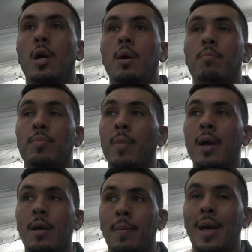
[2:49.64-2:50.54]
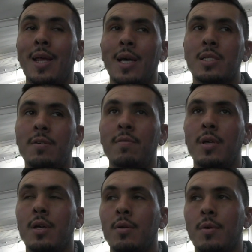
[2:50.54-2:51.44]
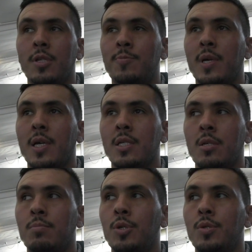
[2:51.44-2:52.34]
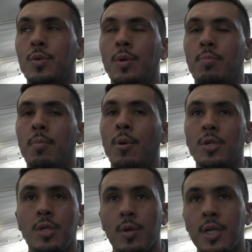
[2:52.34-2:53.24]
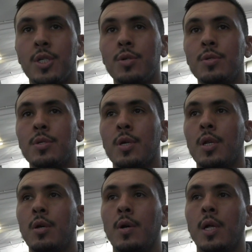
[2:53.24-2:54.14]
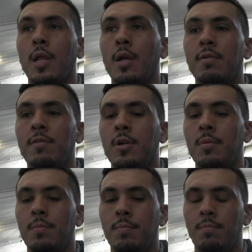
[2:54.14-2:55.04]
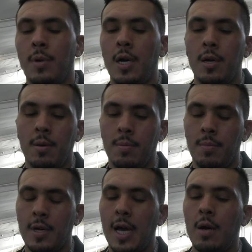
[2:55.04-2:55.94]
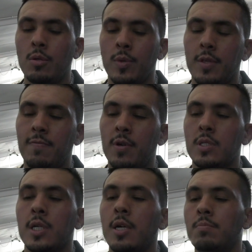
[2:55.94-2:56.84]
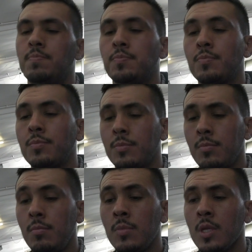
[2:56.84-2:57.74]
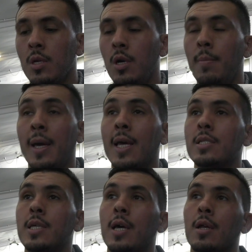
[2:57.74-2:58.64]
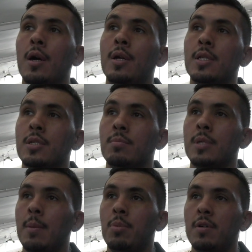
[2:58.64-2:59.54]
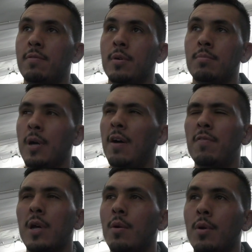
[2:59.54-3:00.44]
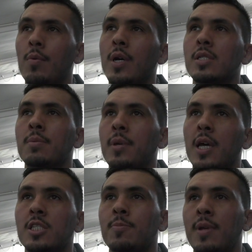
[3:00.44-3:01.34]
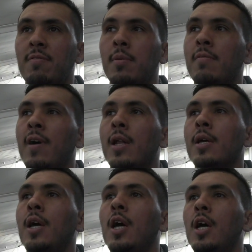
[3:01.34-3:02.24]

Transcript: My inactivity is because due to promotional issues. You know, a lot of the guy I was with the first time. I guess he had gotten some type of, I forgot what it was, he got suspended from Nevada,